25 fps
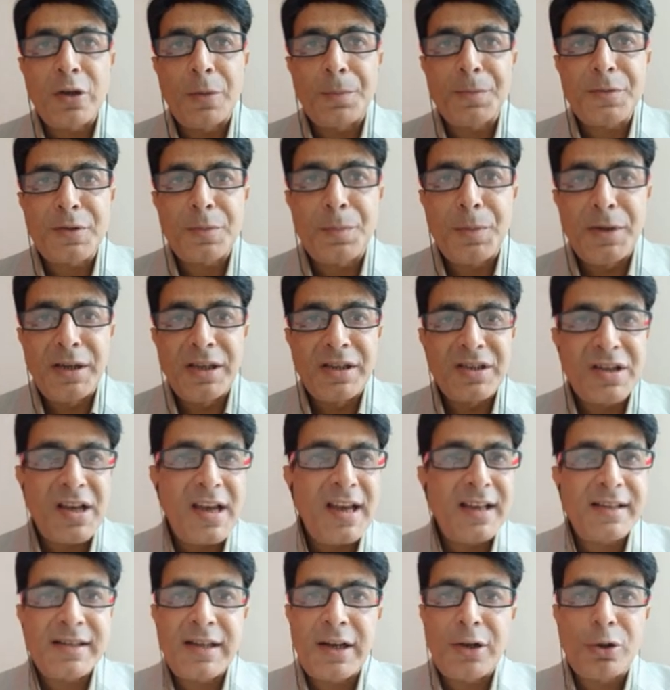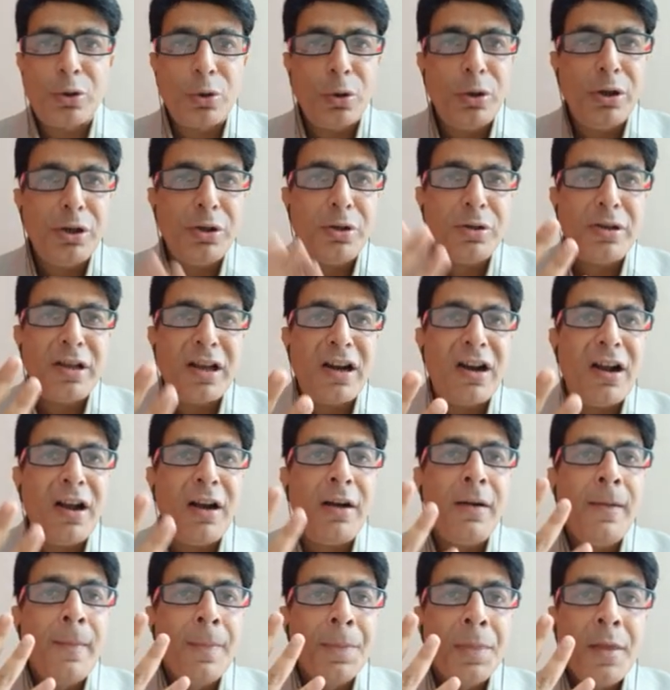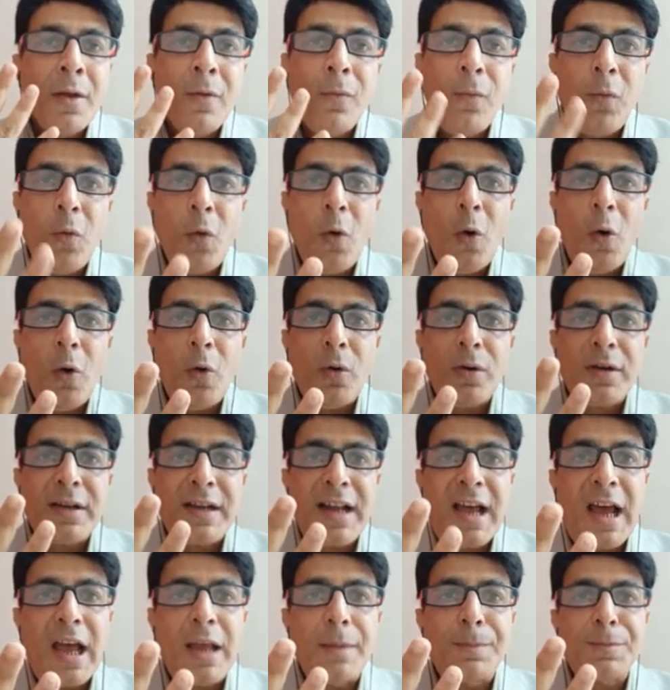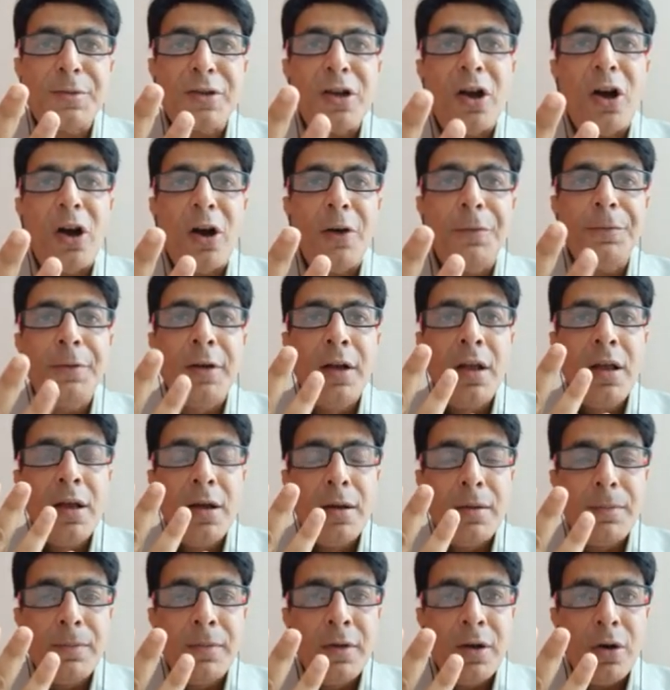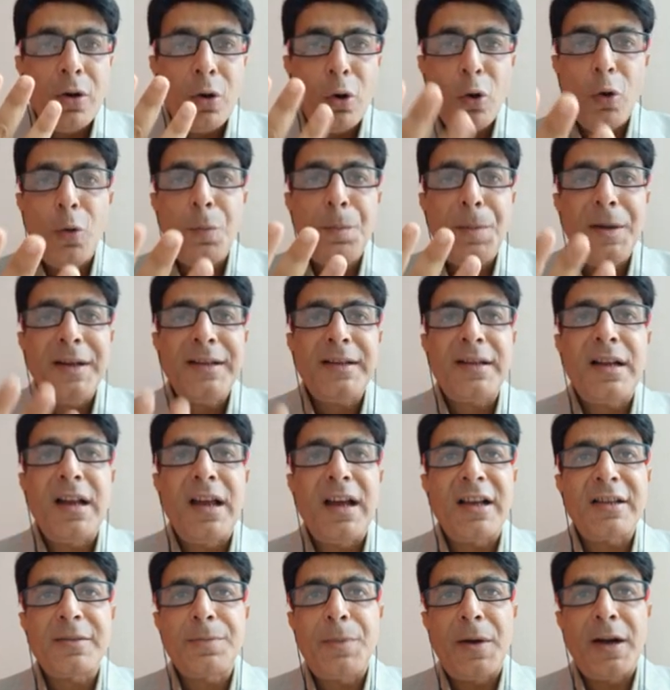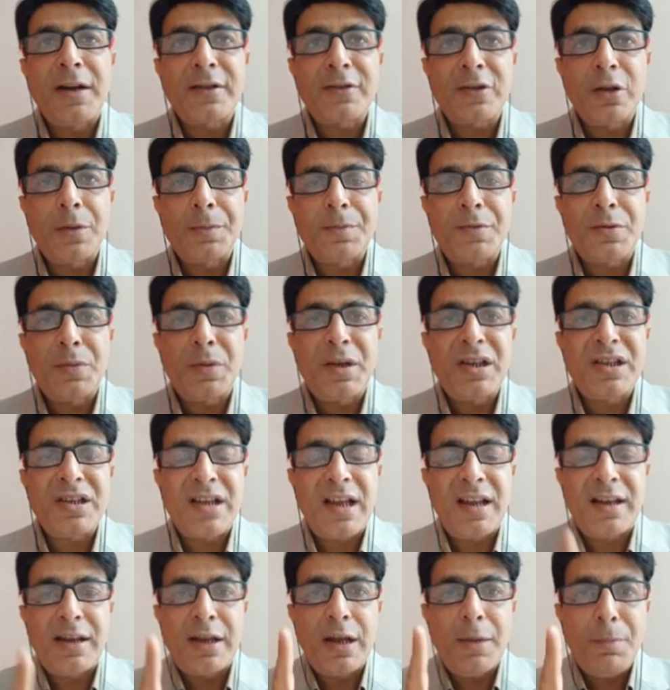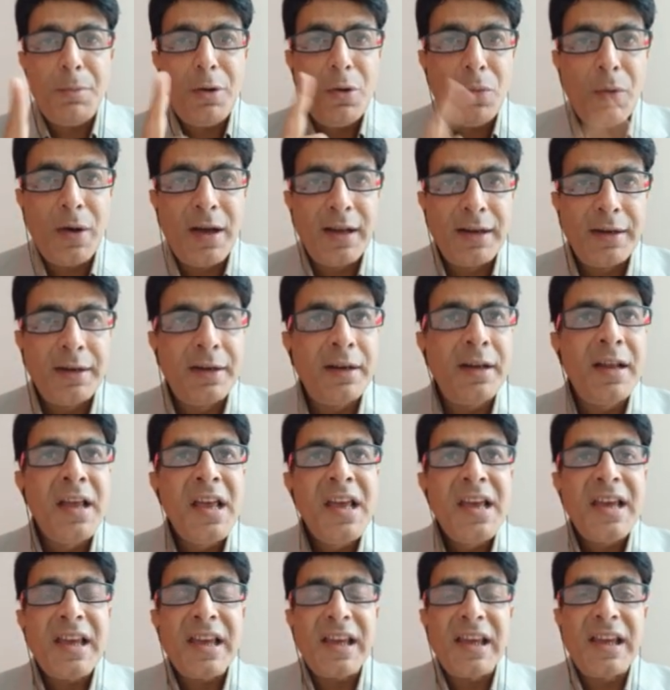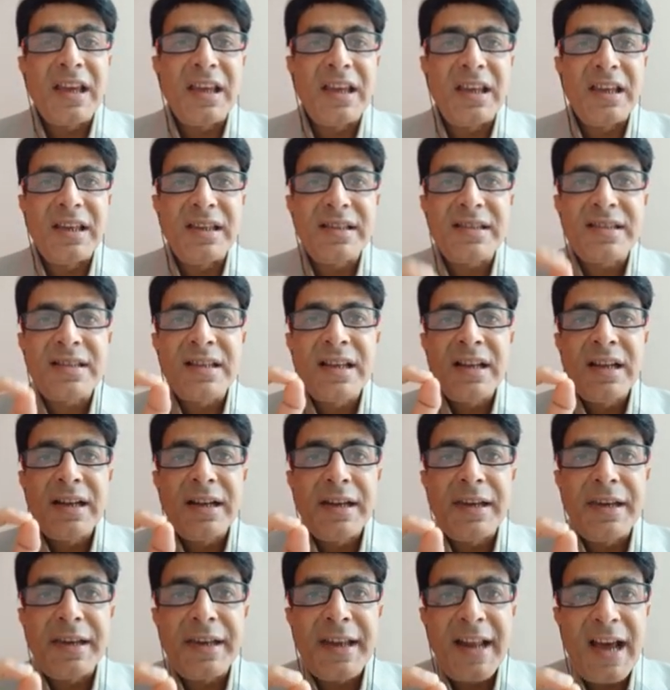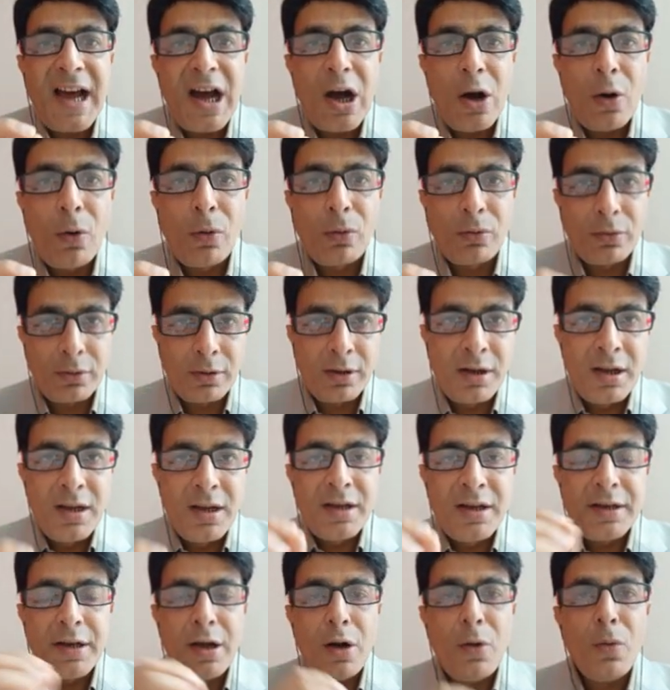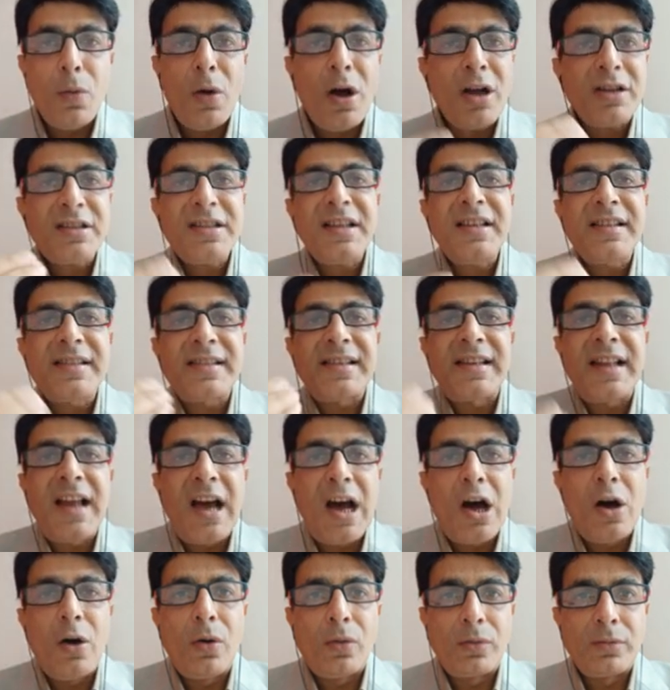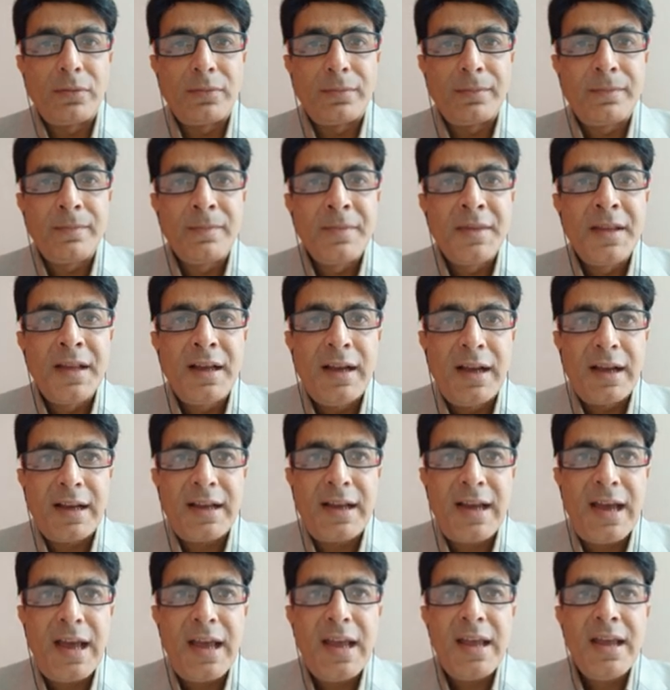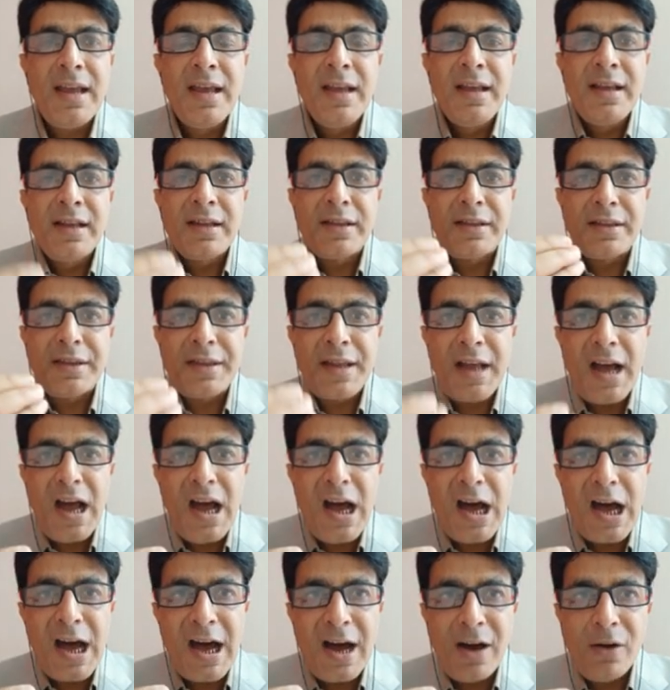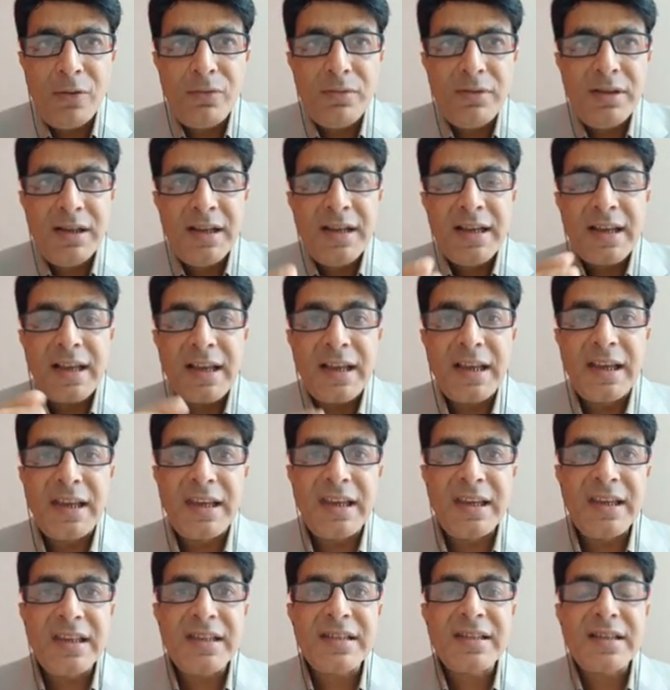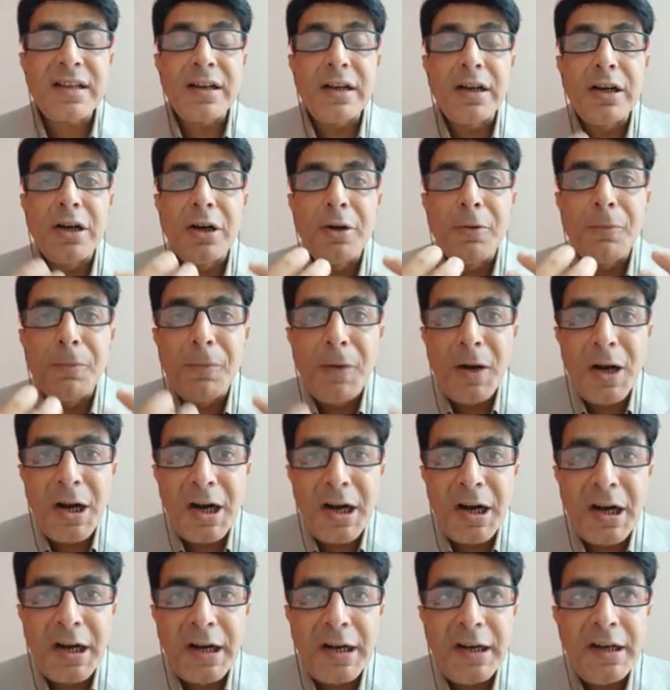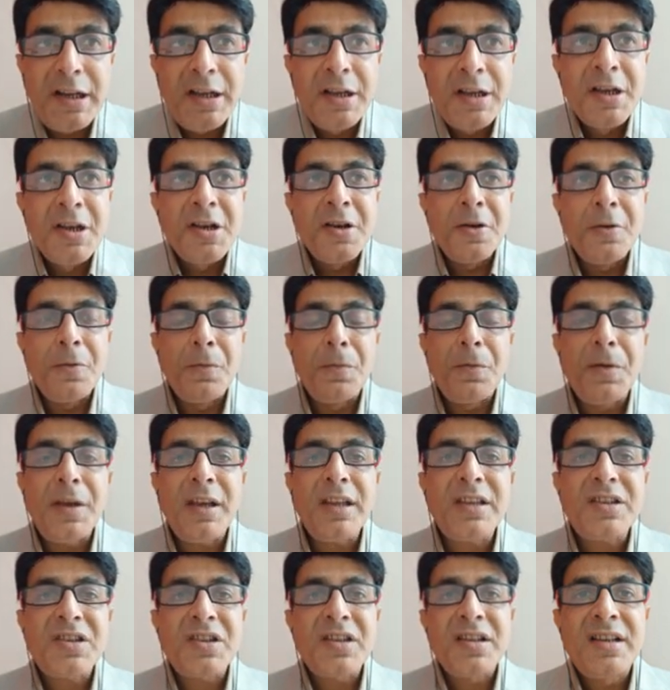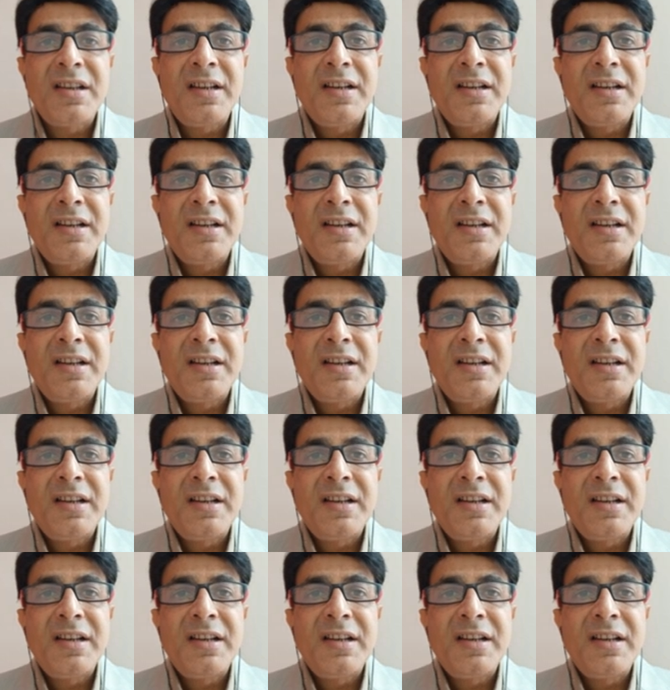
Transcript: of speech. As I told you, there are 4 types of open class parts of speech, and number 1 is noun. Now what is noun? Okay, noun is a word which